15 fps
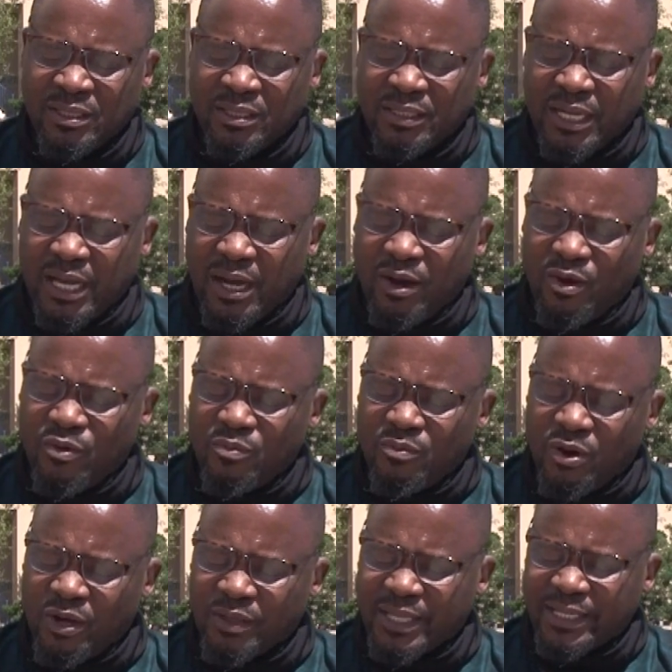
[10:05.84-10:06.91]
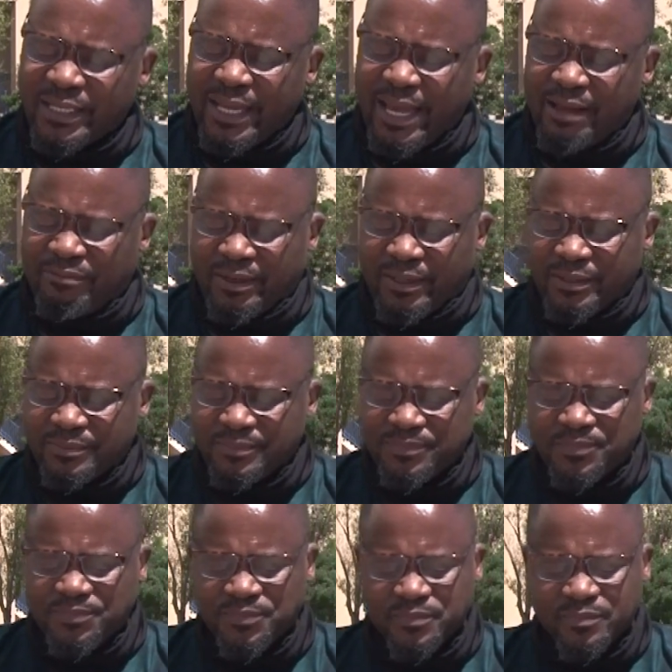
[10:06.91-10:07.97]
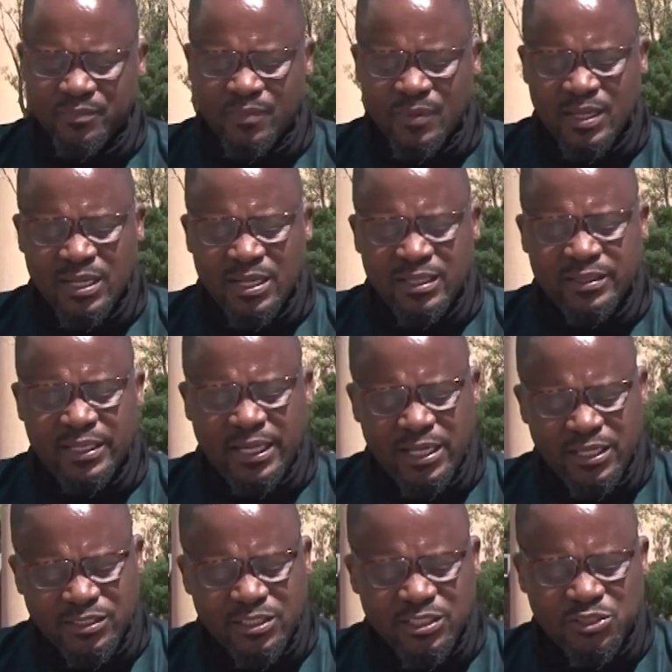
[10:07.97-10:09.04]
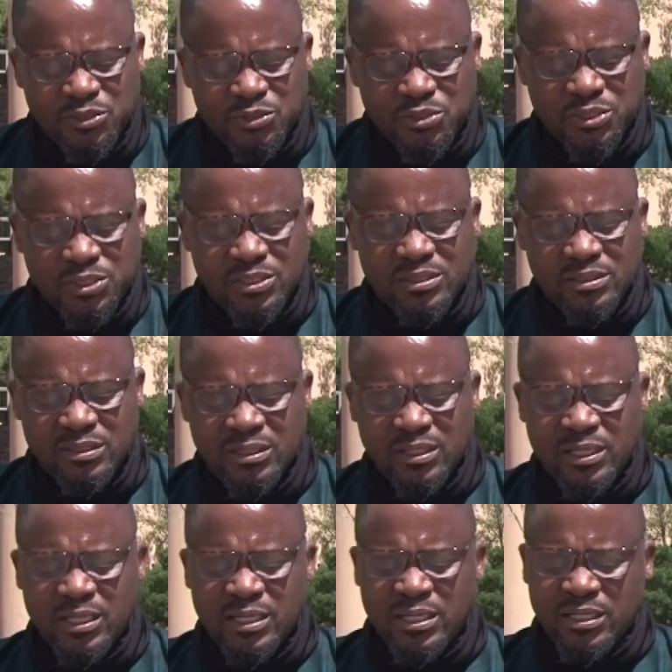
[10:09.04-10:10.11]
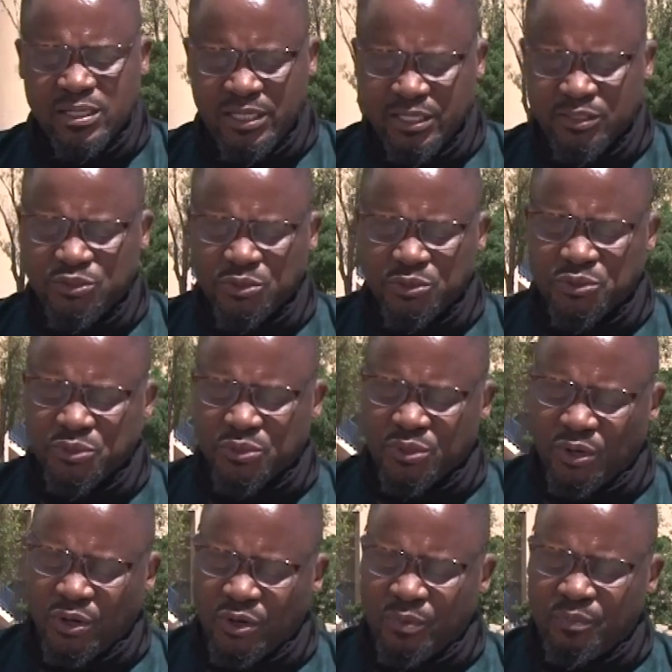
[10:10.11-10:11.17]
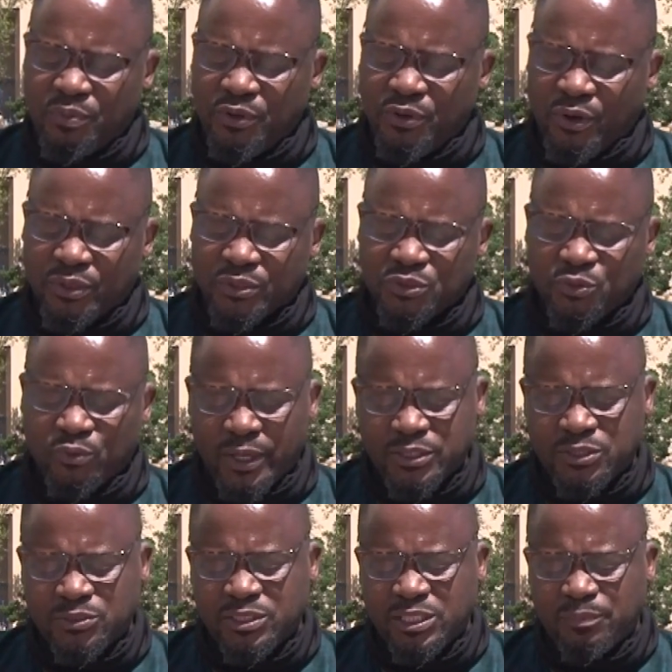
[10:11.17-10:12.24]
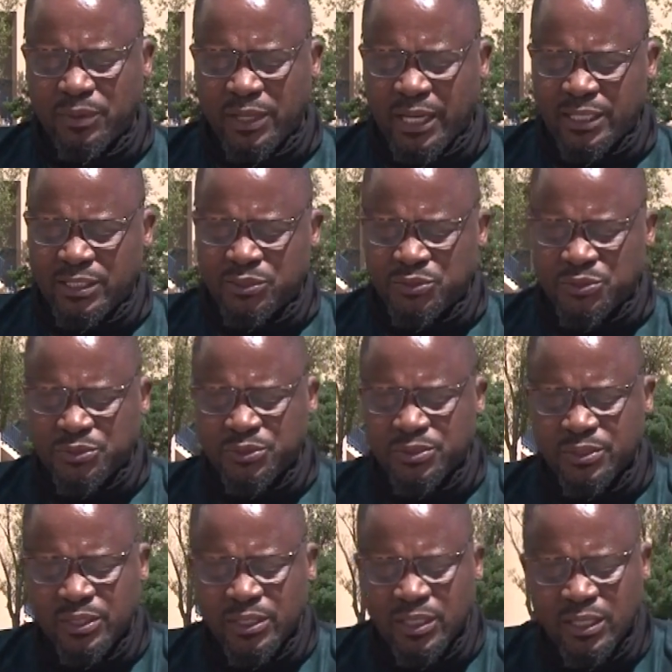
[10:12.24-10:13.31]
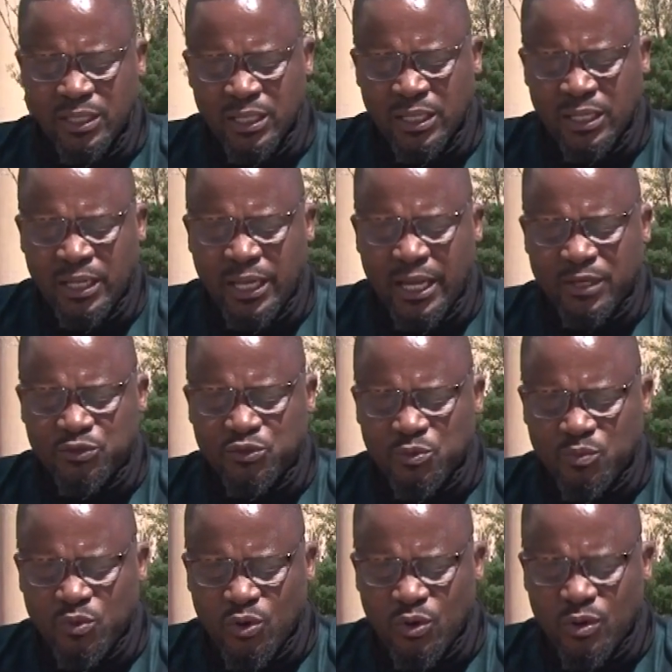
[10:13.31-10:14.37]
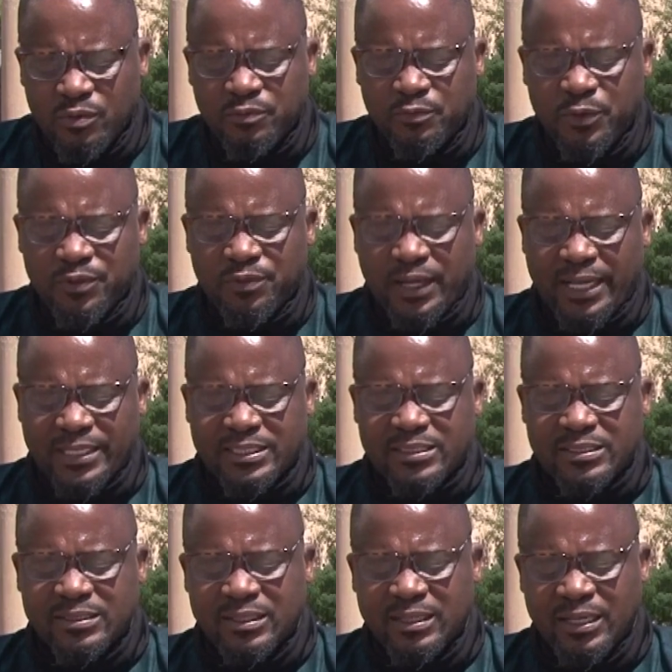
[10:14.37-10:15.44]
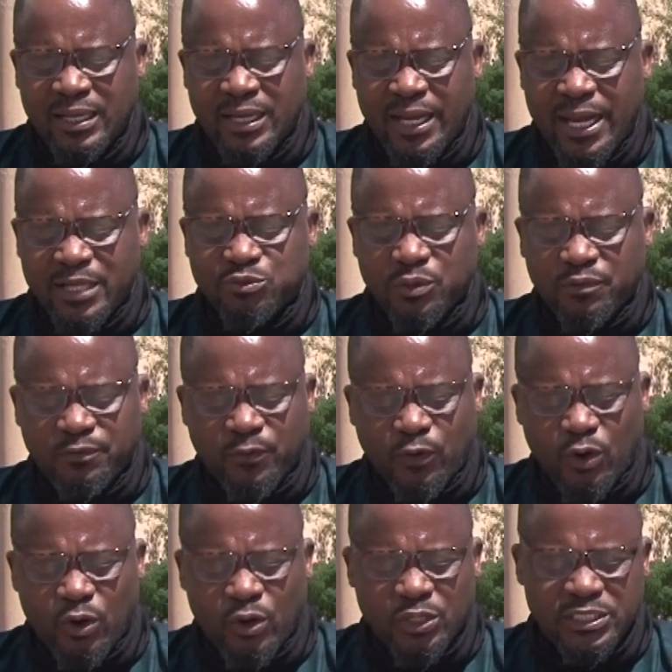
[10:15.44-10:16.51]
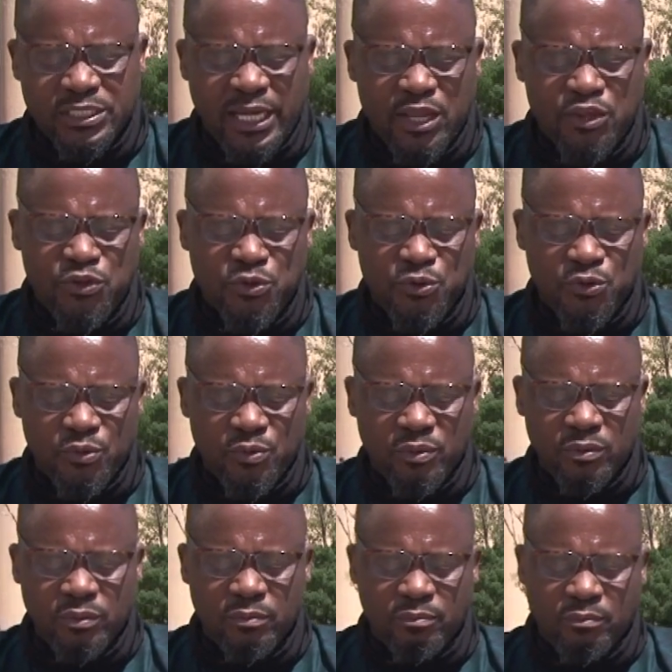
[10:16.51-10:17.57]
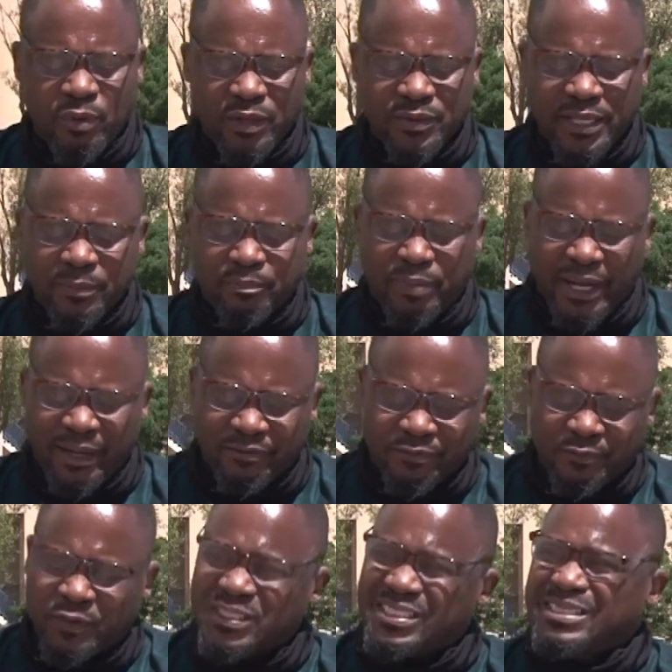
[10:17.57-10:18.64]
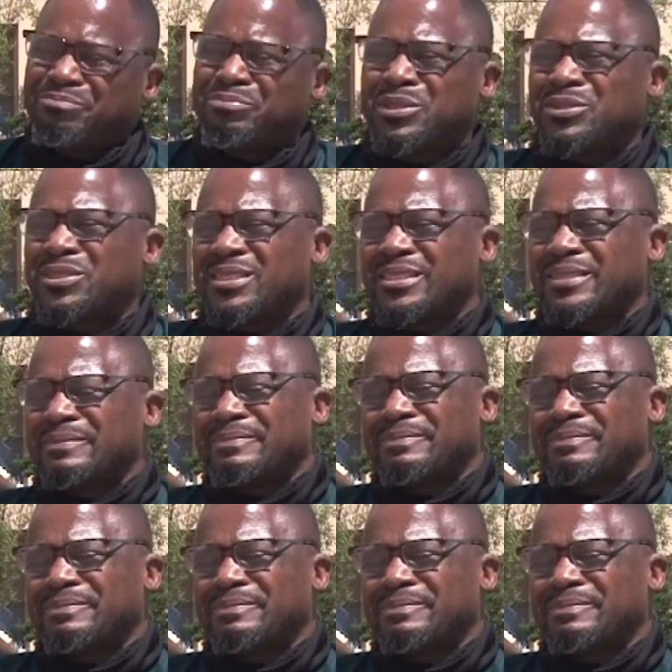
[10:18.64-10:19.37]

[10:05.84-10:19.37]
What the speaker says: Now more than ever, the institution needs you to go beyond what you typically do and to move with us as we forge a new modern path for CPUT.